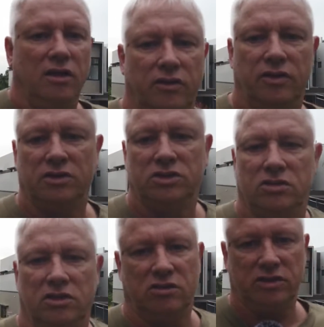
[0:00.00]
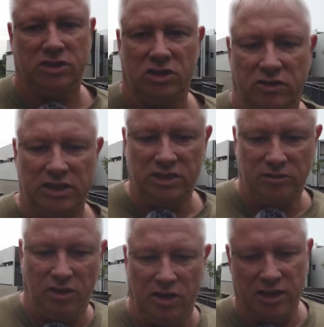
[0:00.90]
the Sony RXO
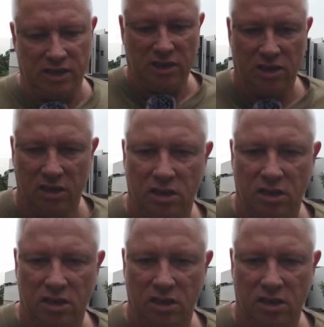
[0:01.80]
isn't like that.